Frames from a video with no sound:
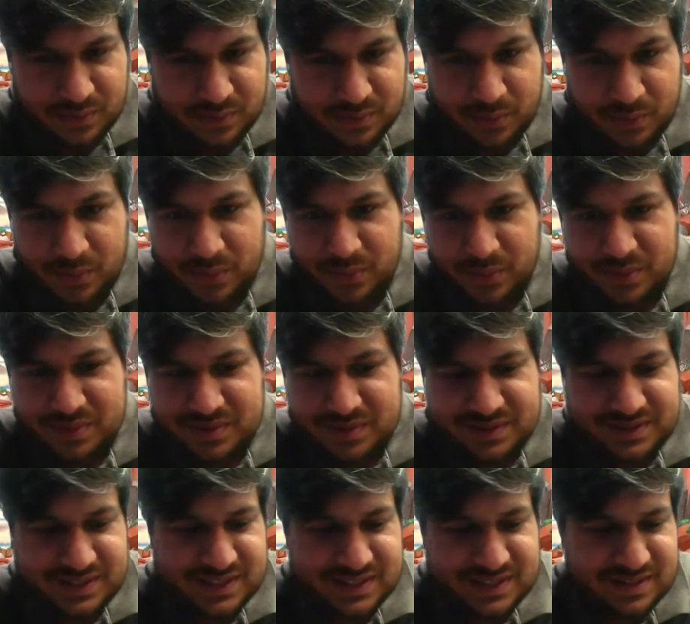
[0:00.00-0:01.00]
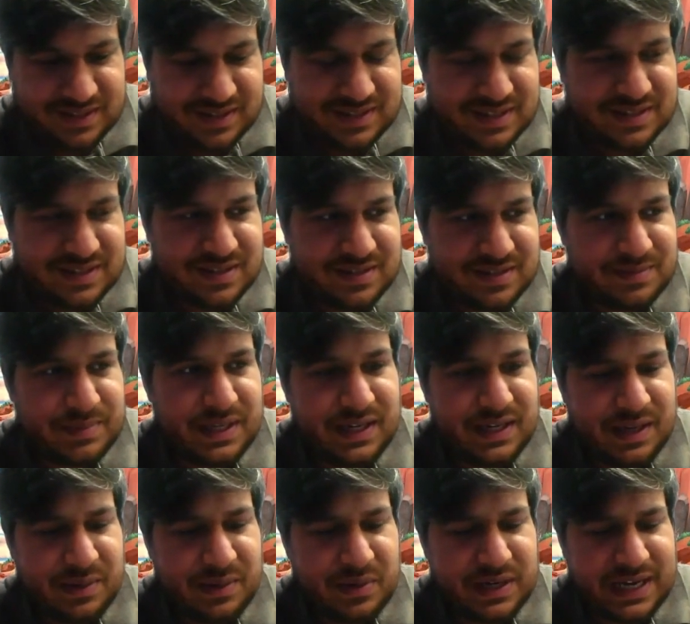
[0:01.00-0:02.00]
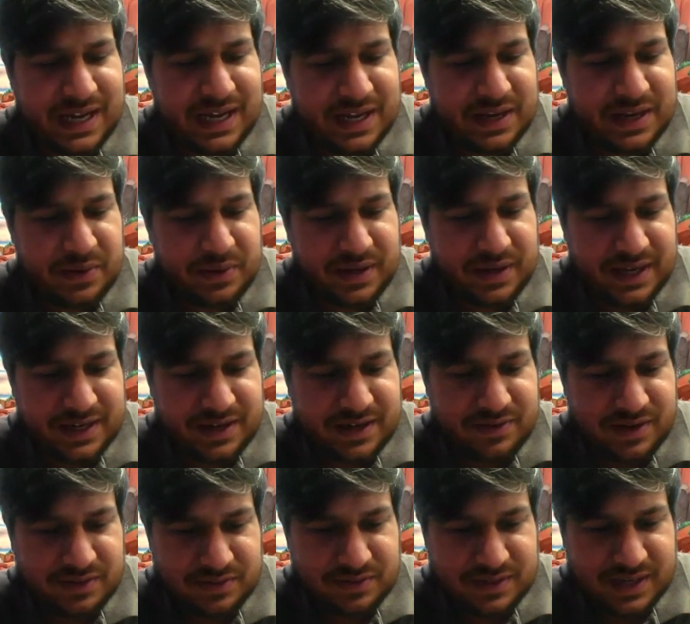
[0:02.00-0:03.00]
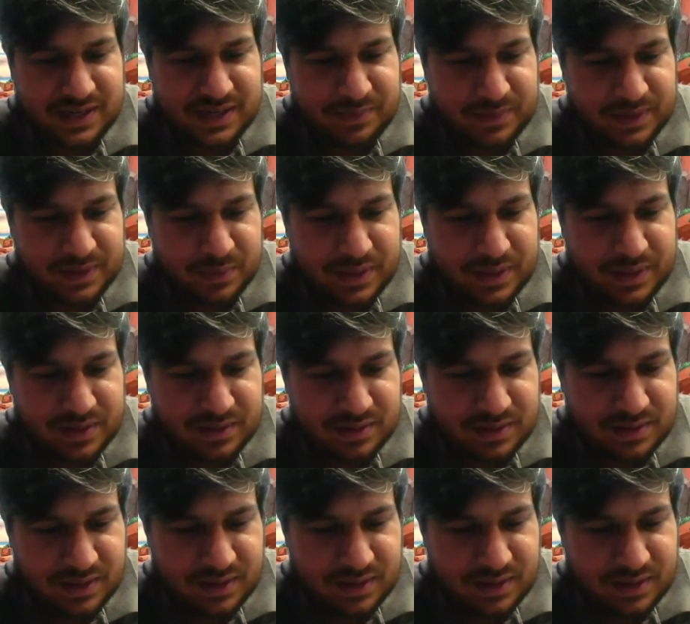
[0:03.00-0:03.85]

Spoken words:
Oh, that's nice. That's a bit like what Kyogre and Groudon have with the weather.